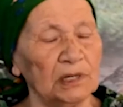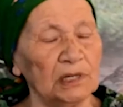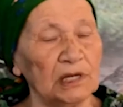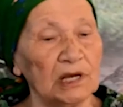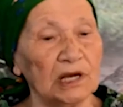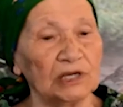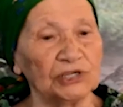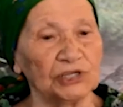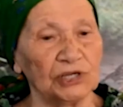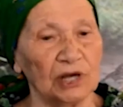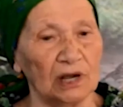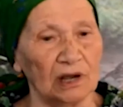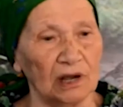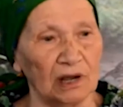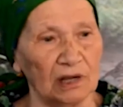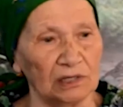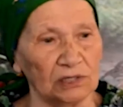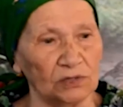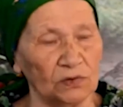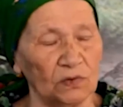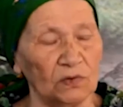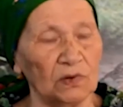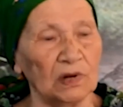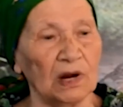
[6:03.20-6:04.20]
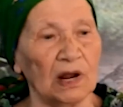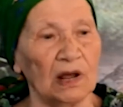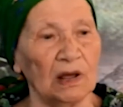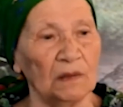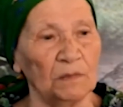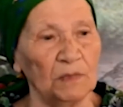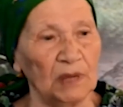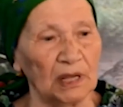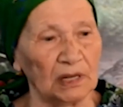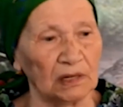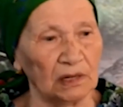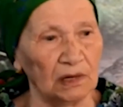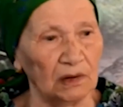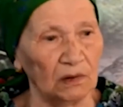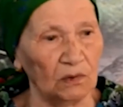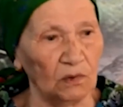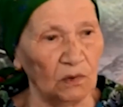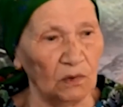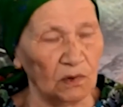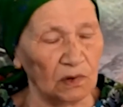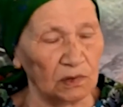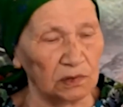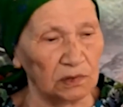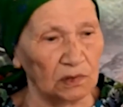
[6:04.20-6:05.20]
his galoshes even had a
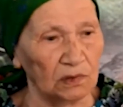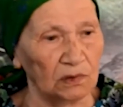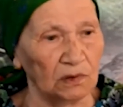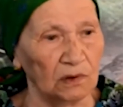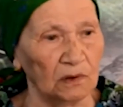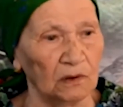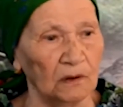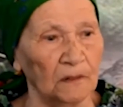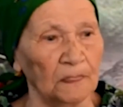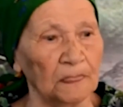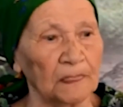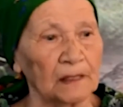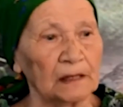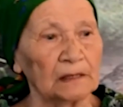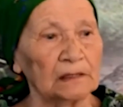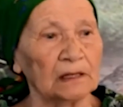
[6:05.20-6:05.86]
nickname: